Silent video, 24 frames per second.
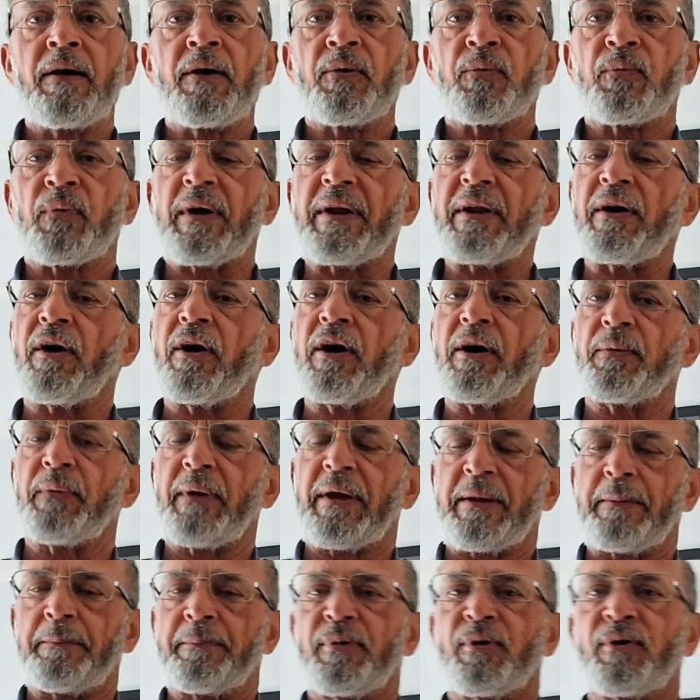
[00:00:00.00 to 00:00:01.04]
when I
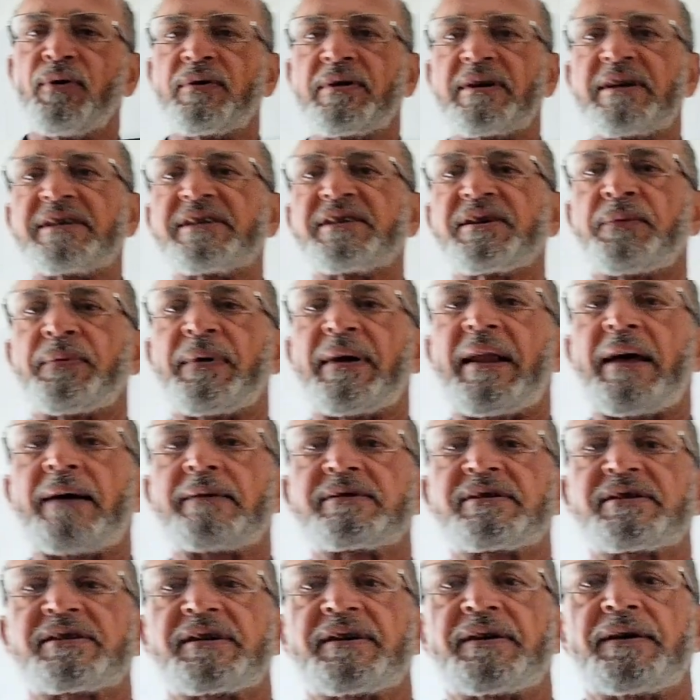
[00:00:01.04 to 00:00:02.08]
went and bought this, I went up
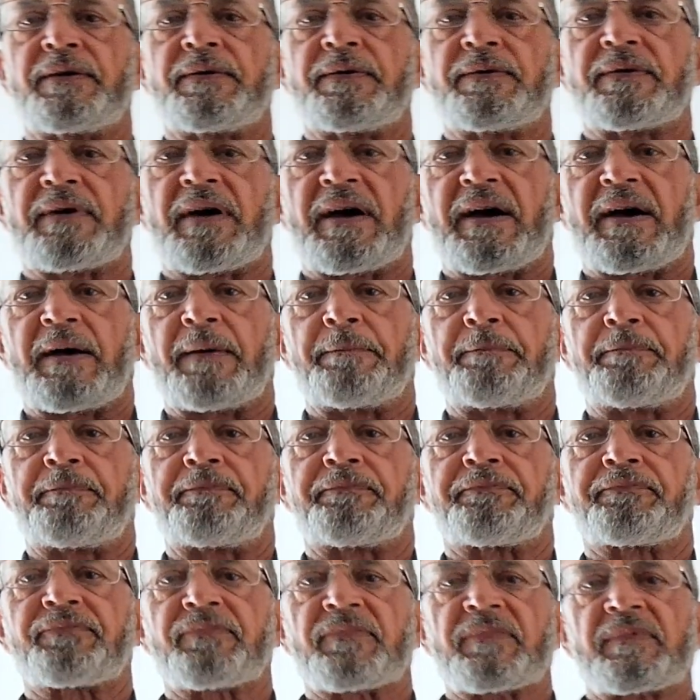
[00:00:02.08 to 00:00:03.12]
to
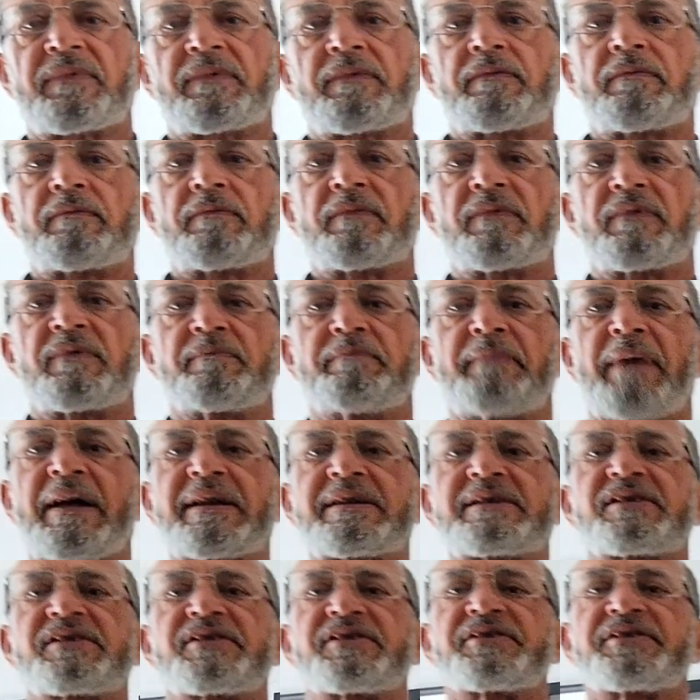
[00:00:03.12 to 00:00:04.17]

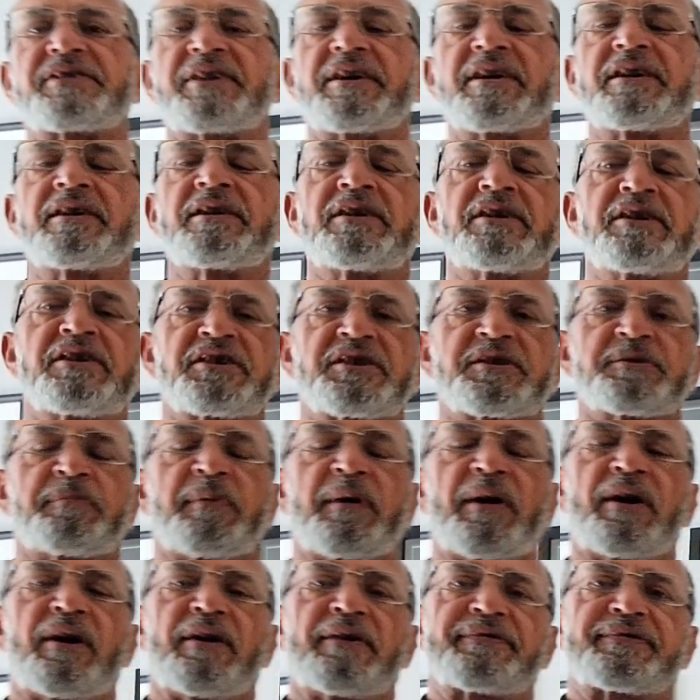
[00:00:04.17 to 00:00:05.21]
Manchester to
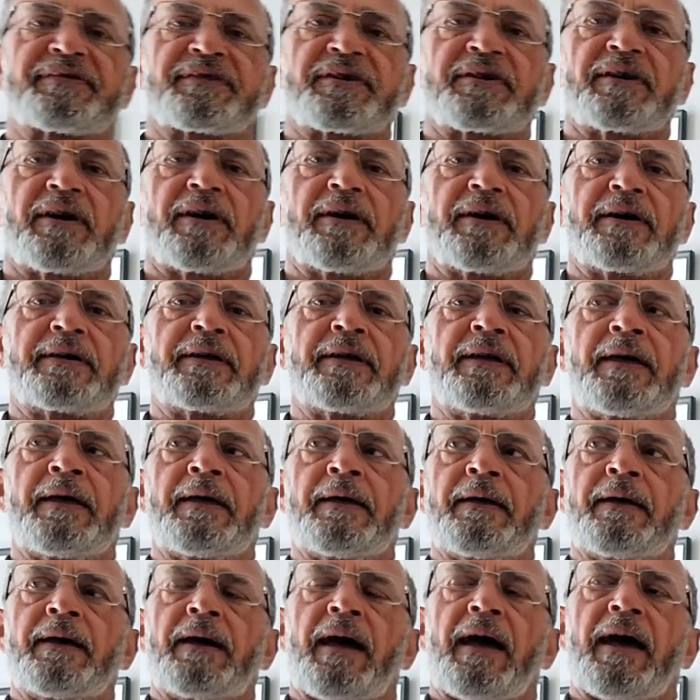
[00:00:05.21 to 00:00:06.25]
buy it off the guy,
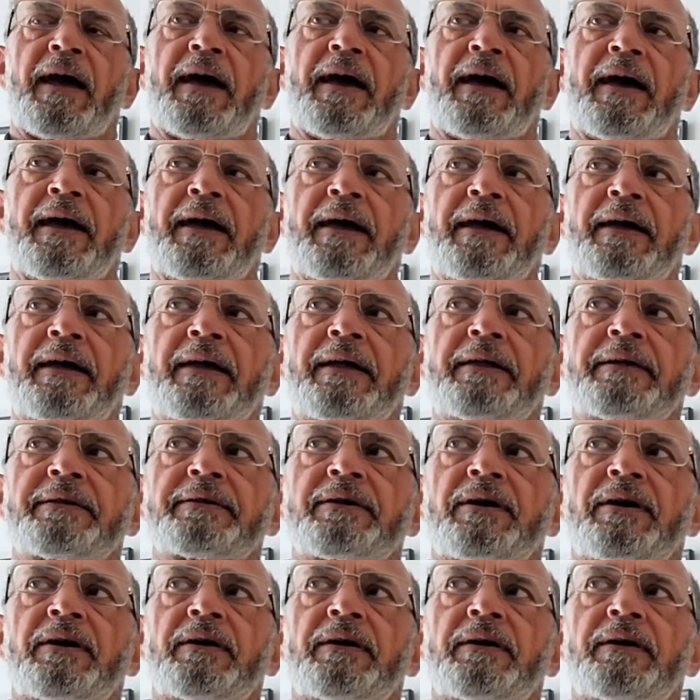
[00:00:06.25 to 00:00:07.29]
and
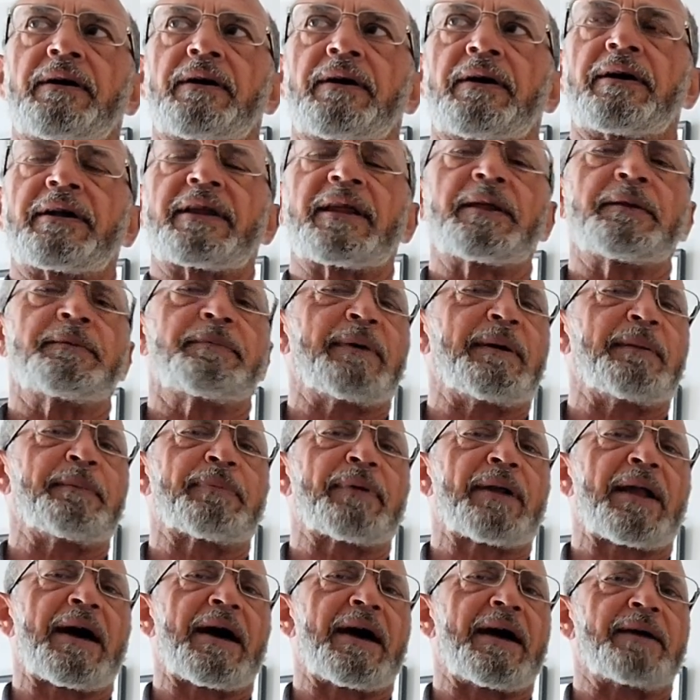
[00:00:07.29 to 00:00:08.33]
I'd only been
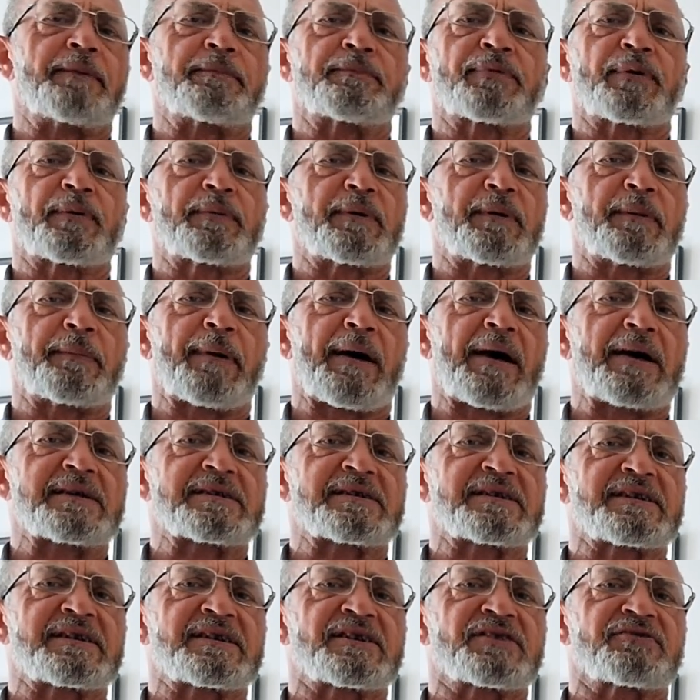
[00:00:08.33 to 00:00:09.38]
playing probably about
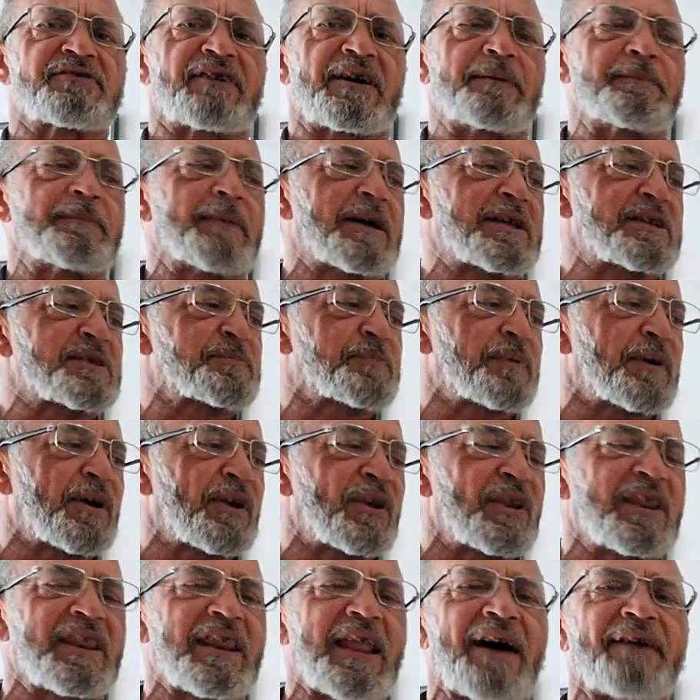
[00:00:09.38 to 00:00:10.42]
6 or 8 months, but I
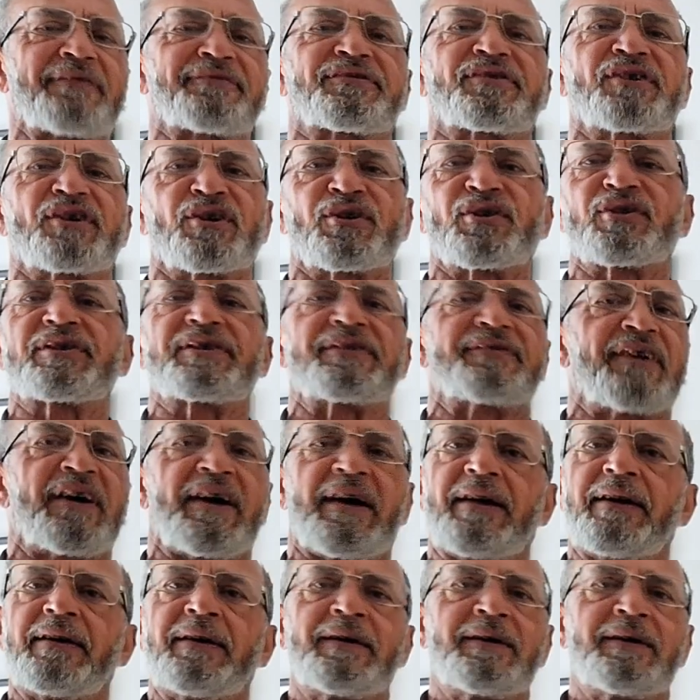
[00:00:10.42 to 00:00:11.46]
loved the look of
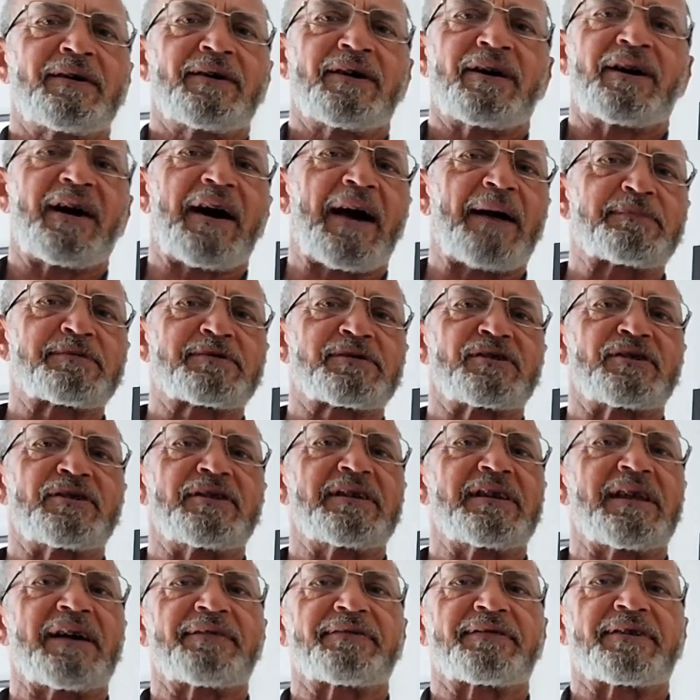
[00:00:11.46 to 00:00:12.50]
it. I absolutely
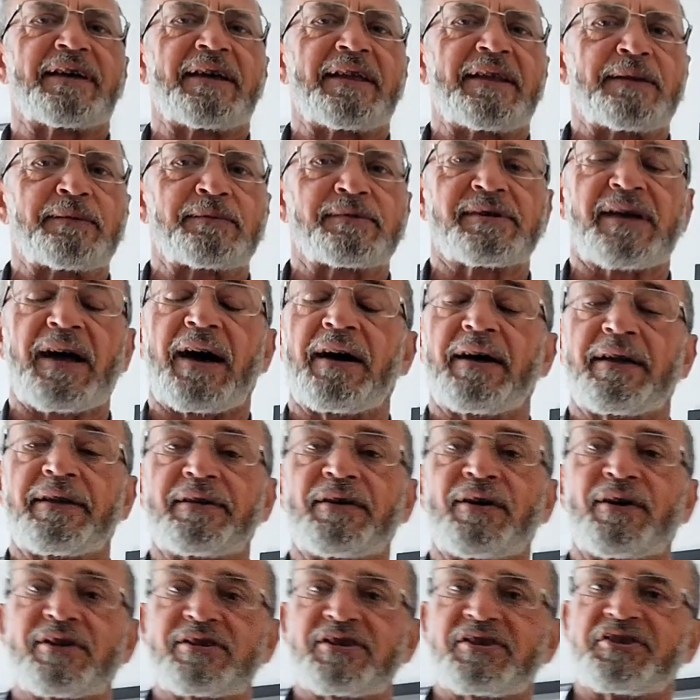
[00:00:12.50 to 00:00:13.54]
loved it, and it was going
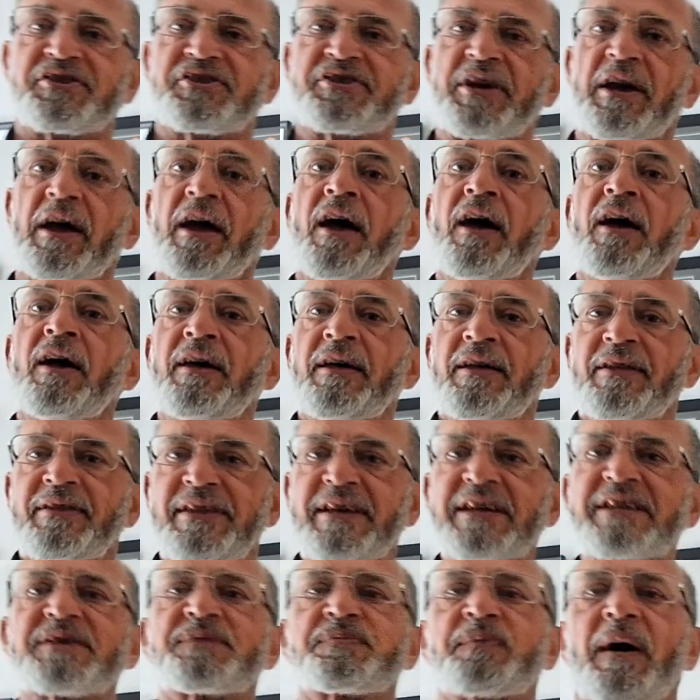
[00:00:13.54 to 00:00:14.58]
nice and cheap.
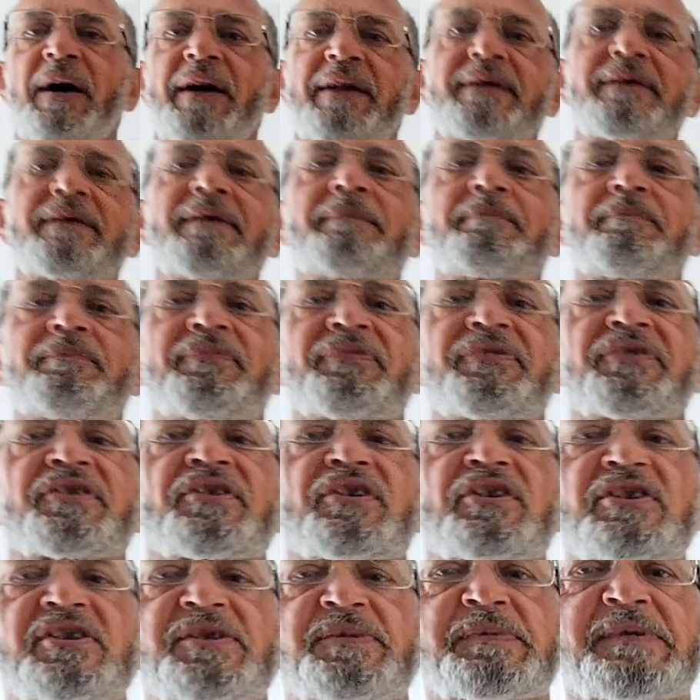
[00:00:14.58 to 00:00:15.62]
This one
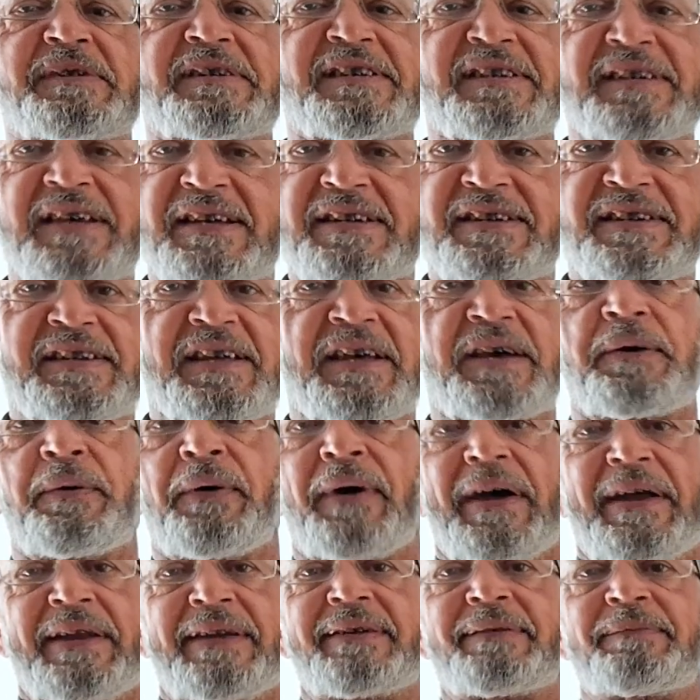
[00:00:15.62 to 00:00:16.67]
cost me 60
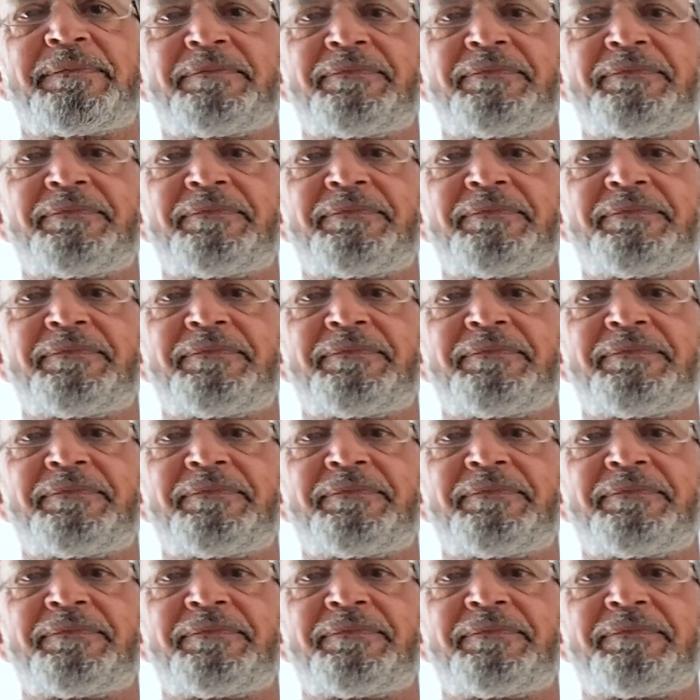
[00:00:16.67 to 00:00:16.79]
quid.